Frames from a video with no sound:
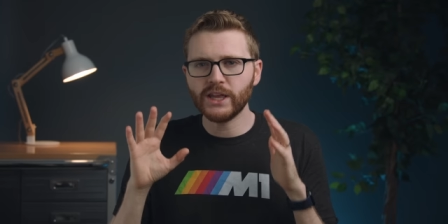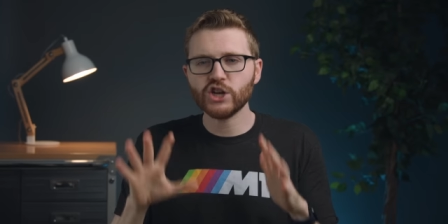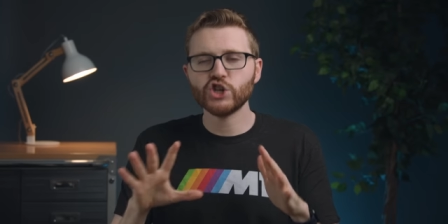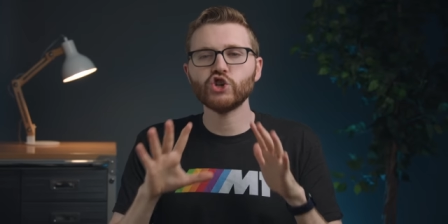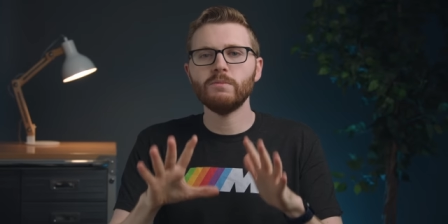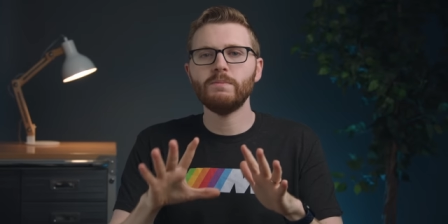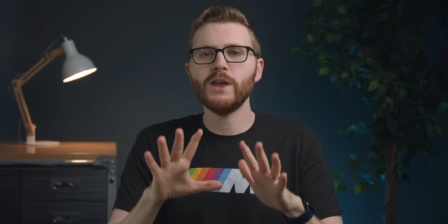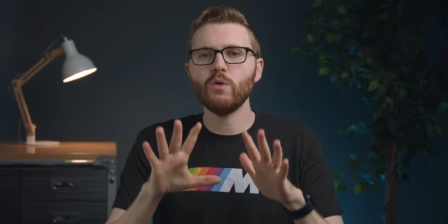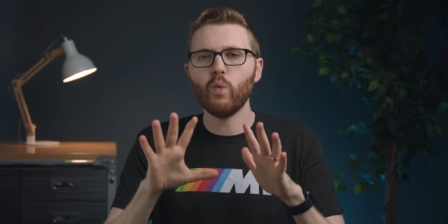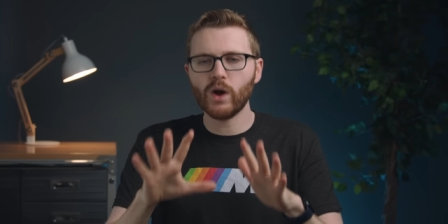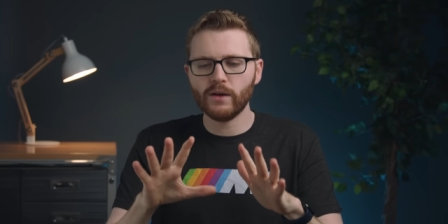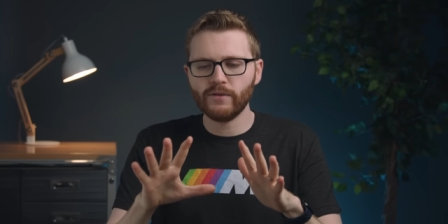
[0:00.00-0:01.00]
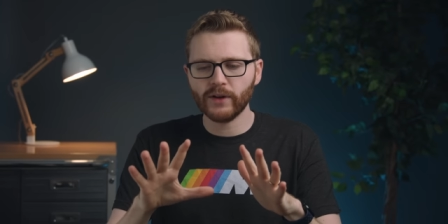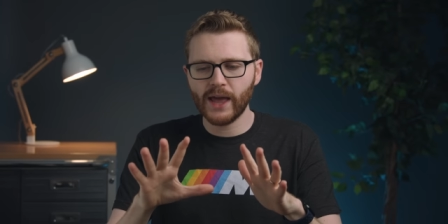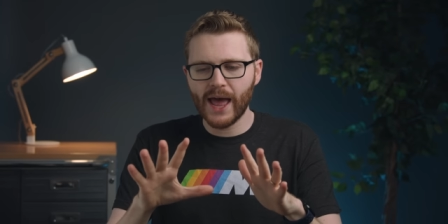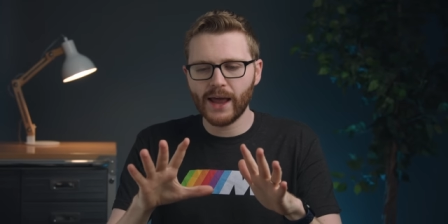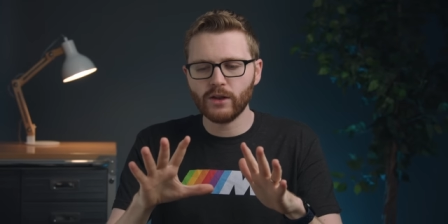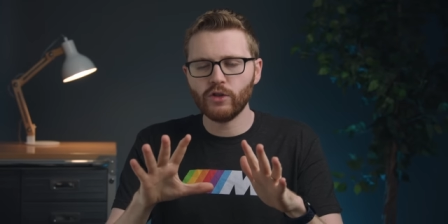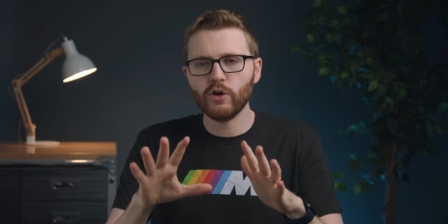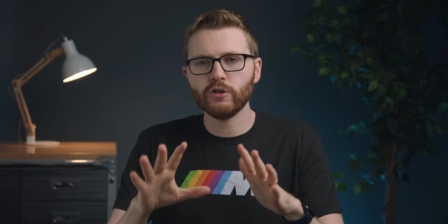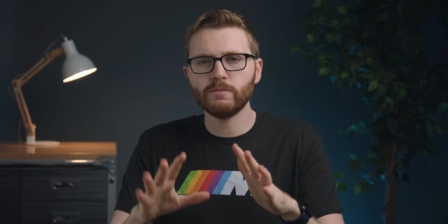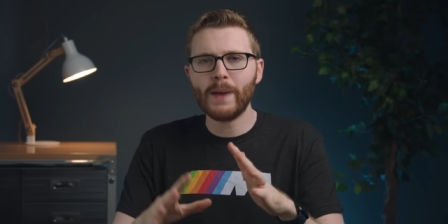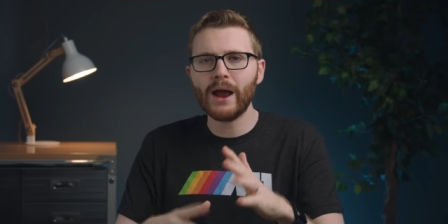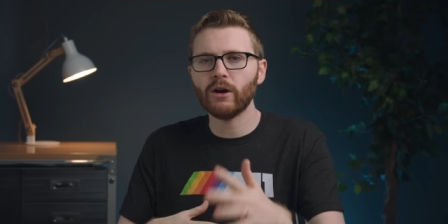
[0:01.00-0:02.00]
this should be one of, again,
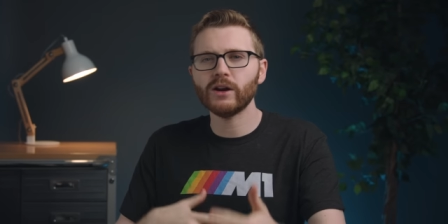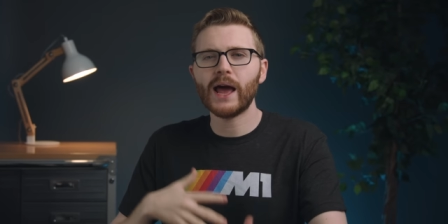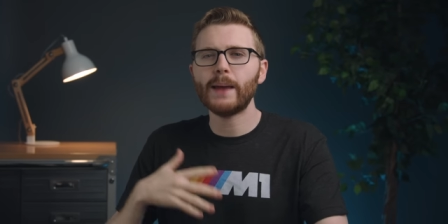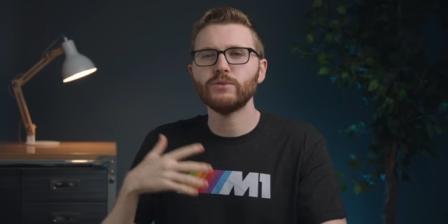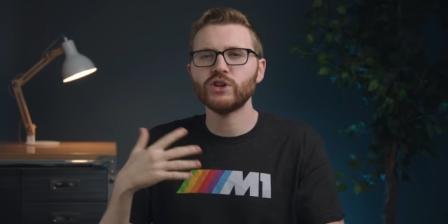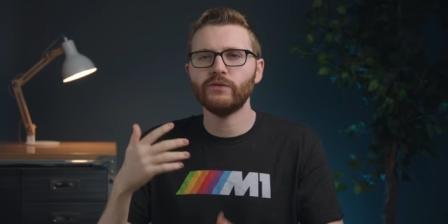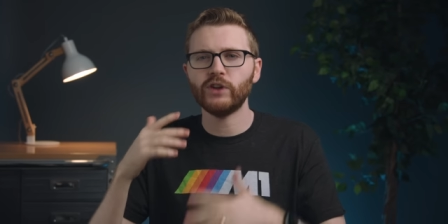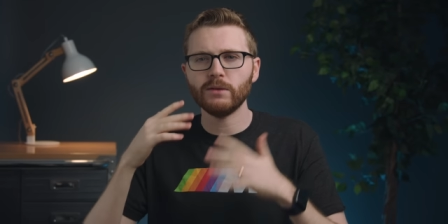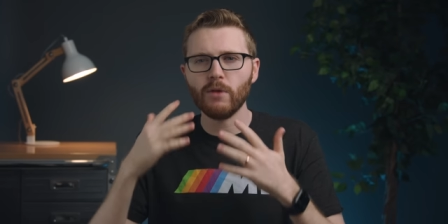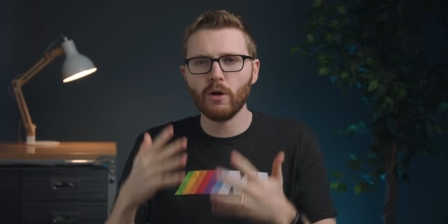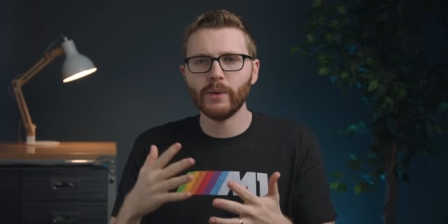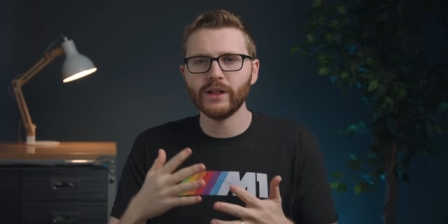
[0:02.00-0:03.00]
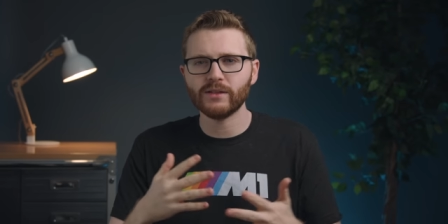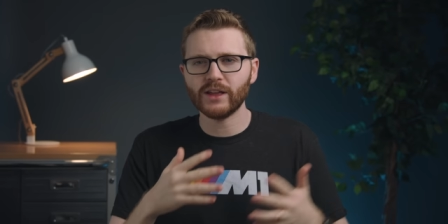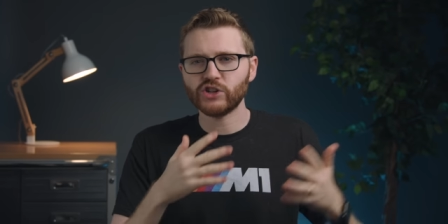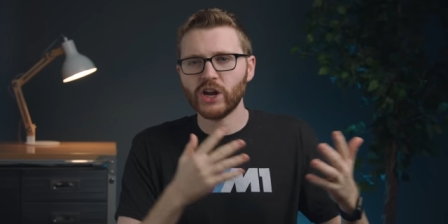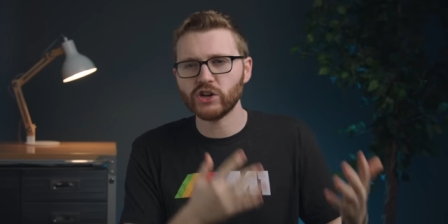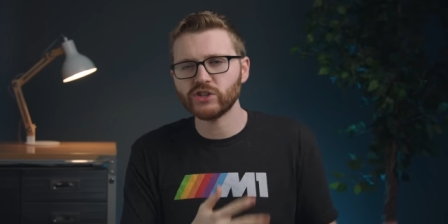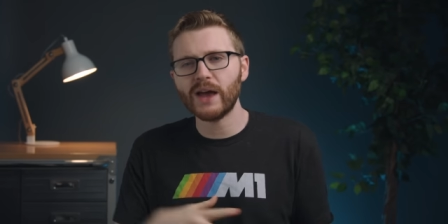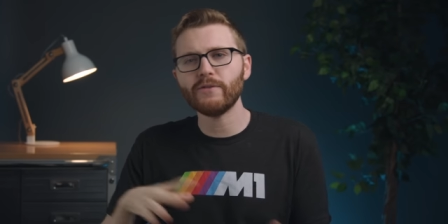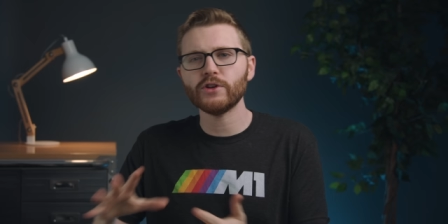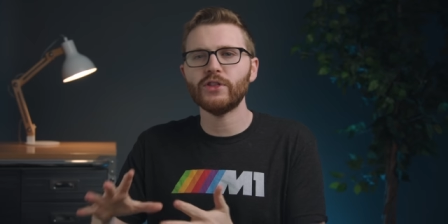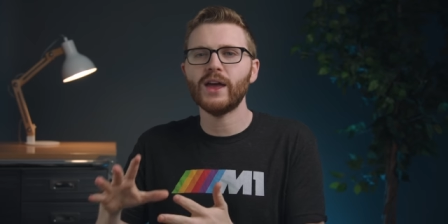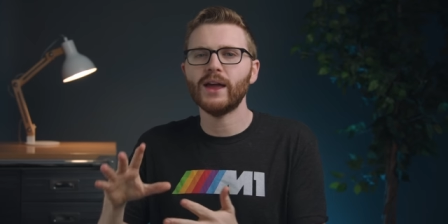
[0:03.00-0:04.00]
those paradigm shifting moments that changes
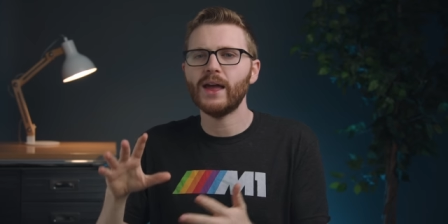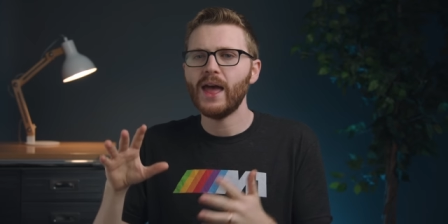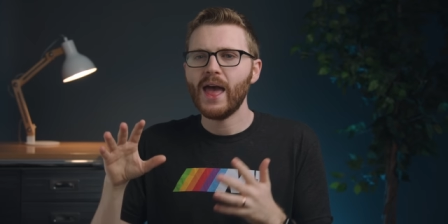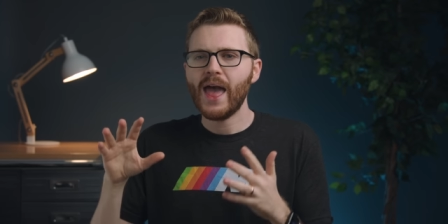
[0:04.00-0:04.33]
everything